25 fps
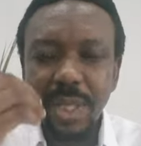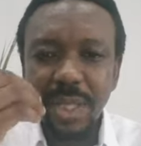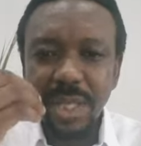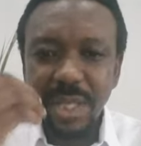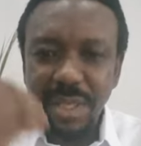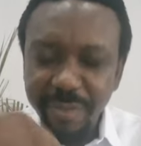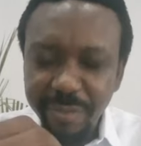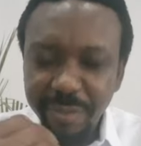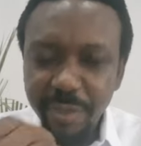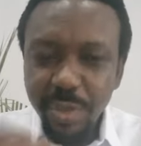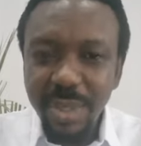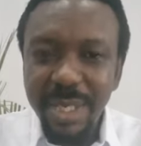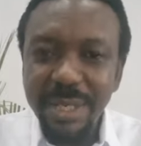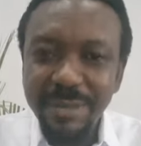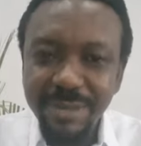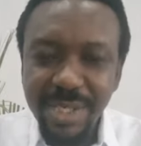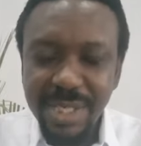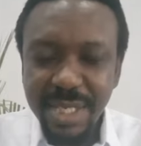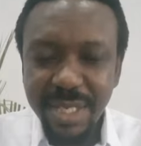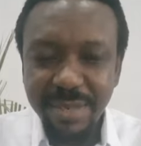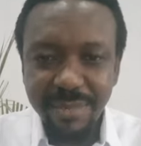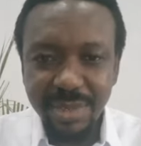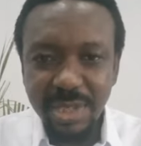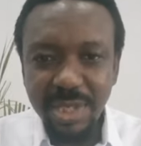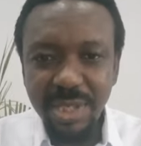If you have
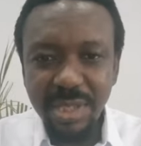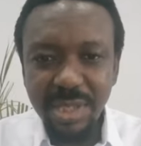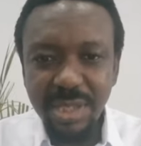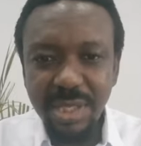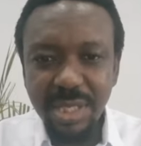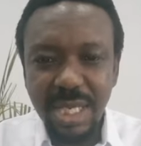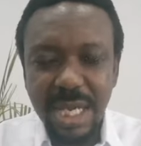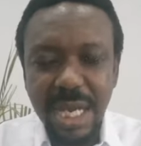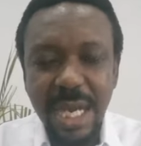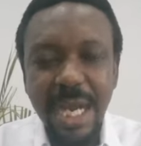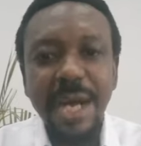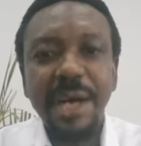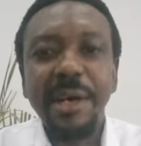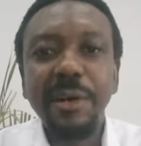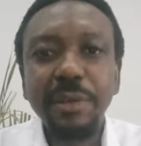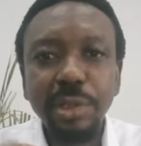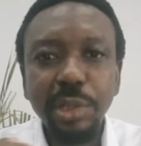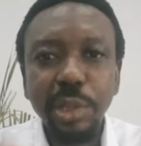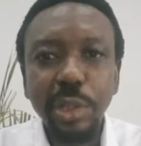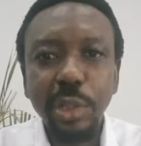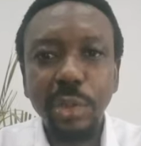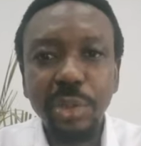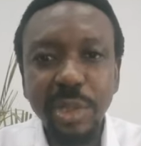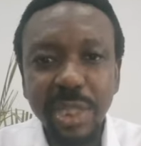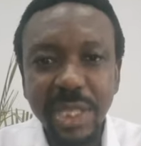savings, how
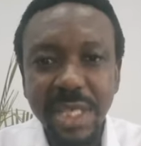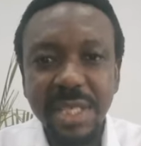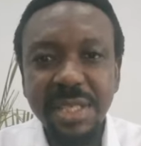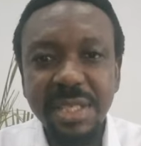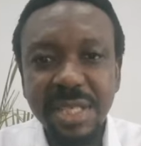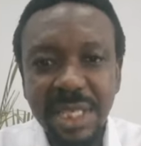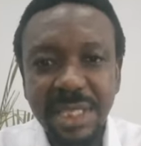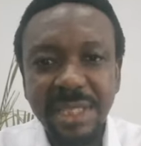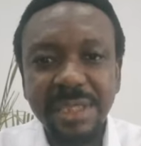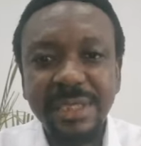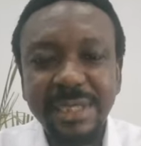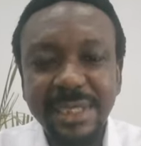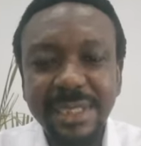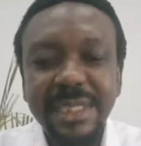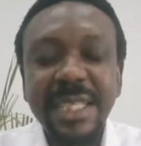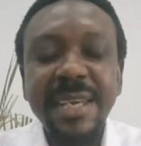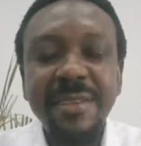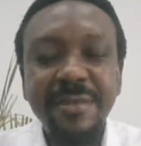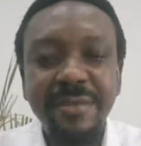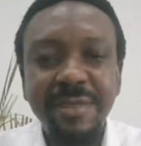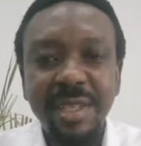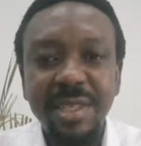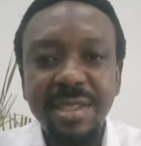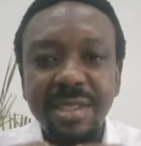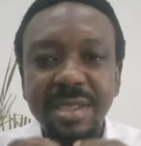long can that
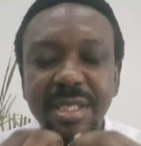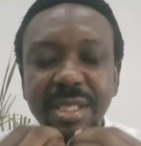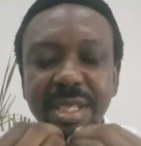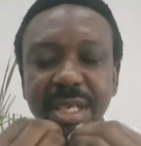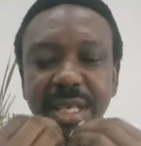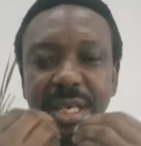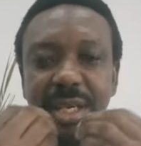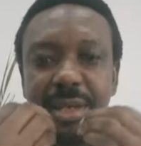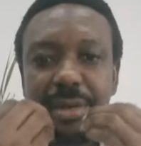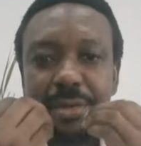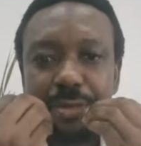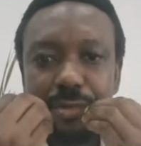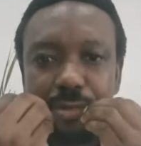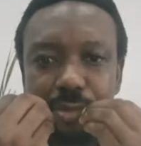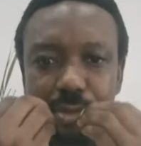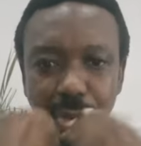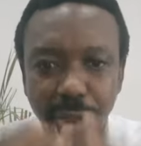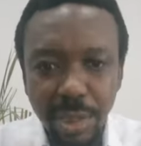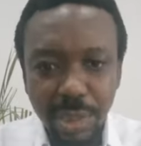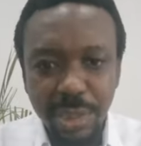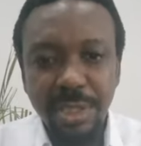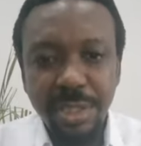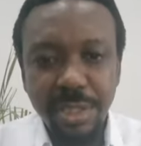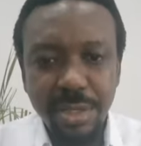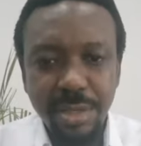savings
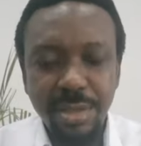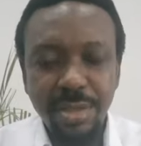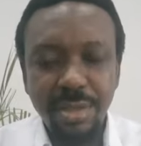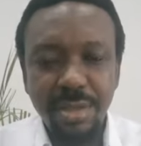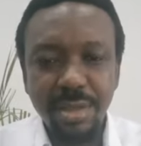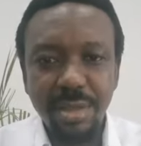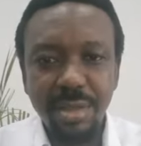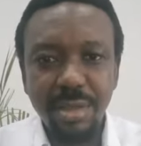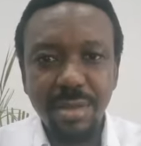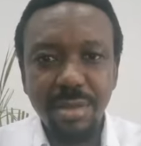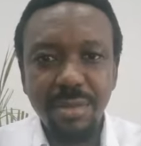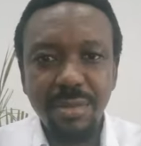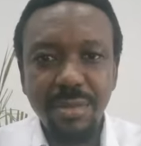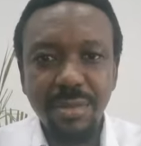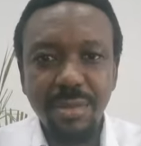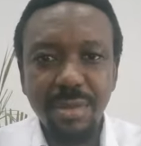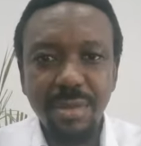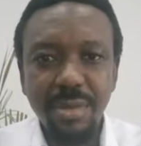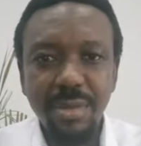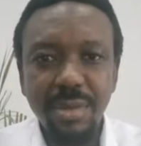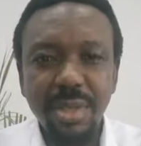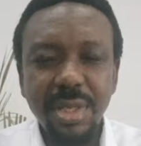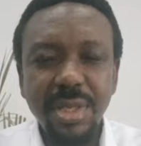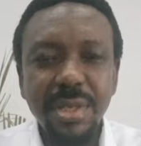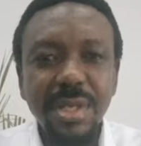run?
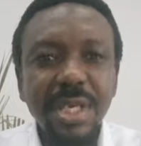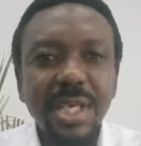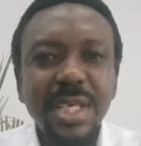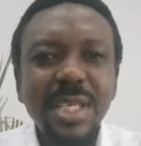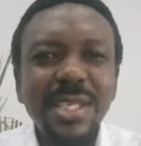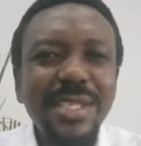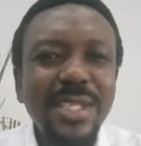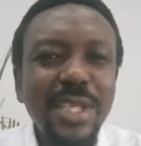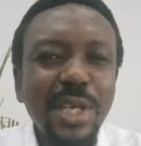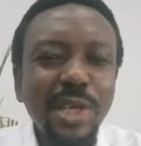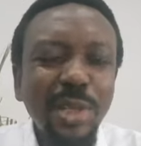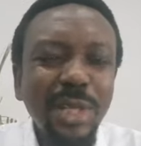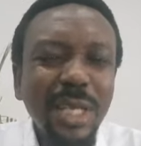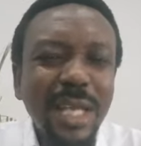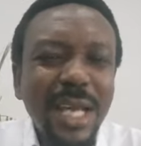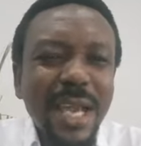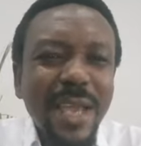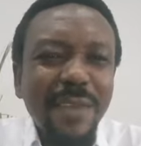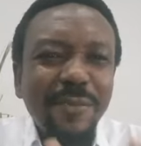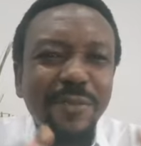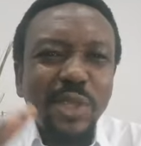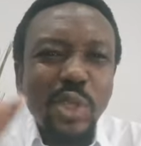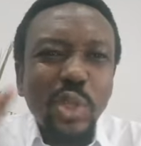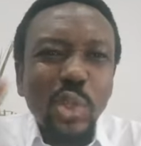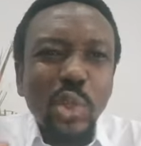Is your
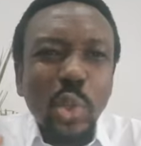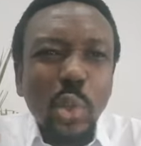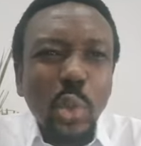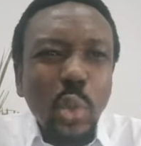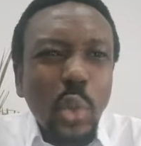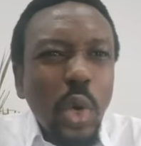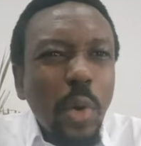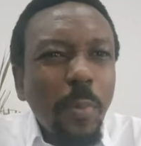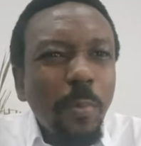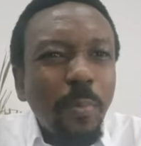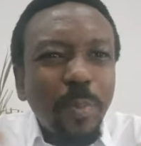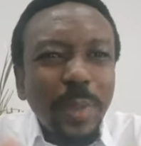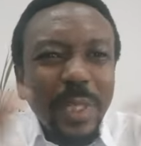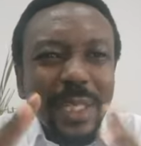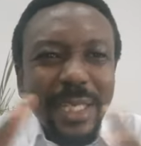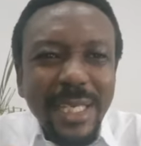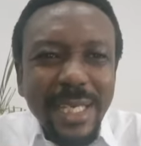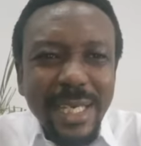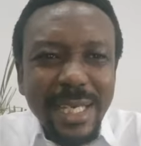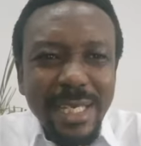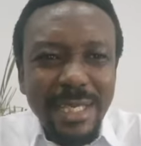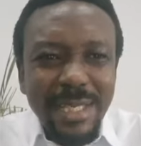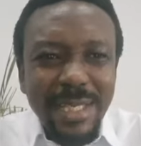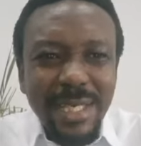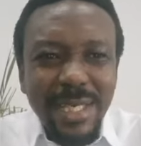life so
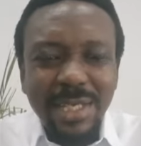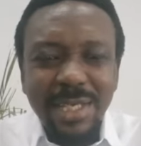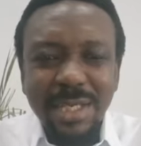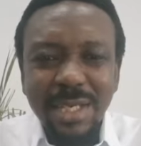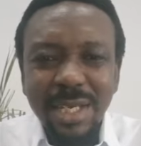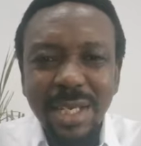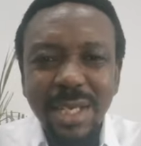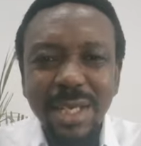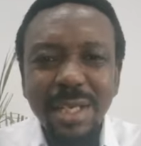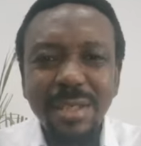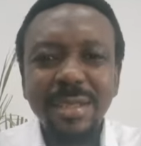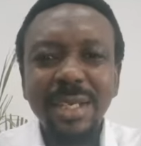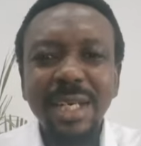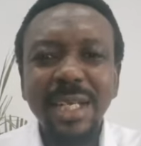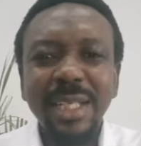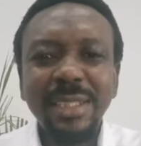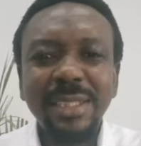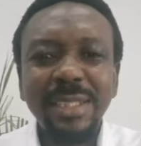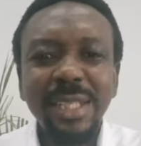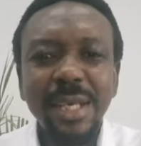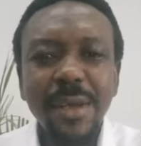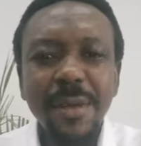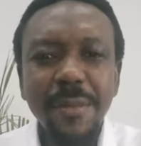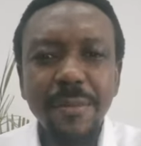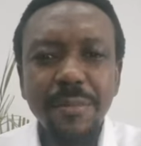complicated
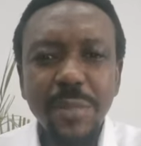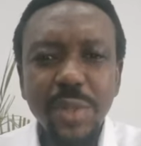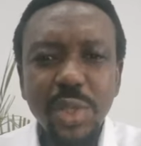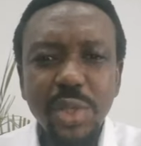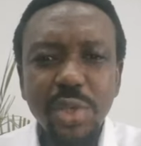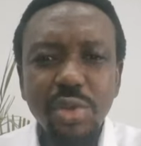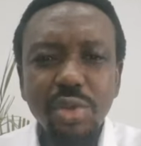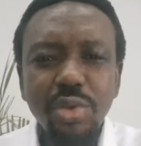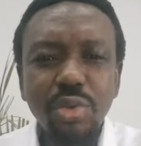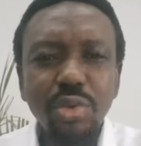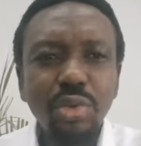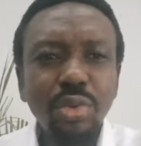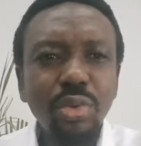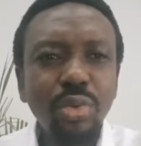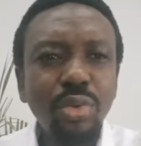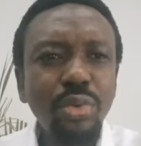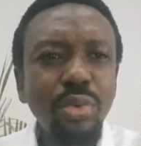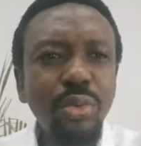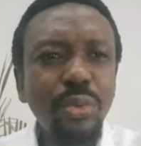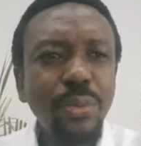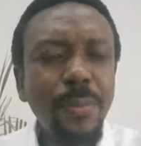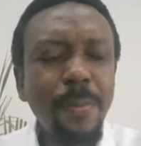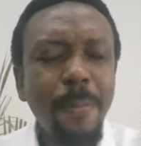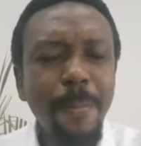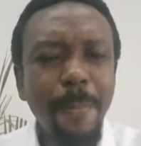that
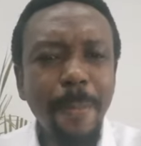you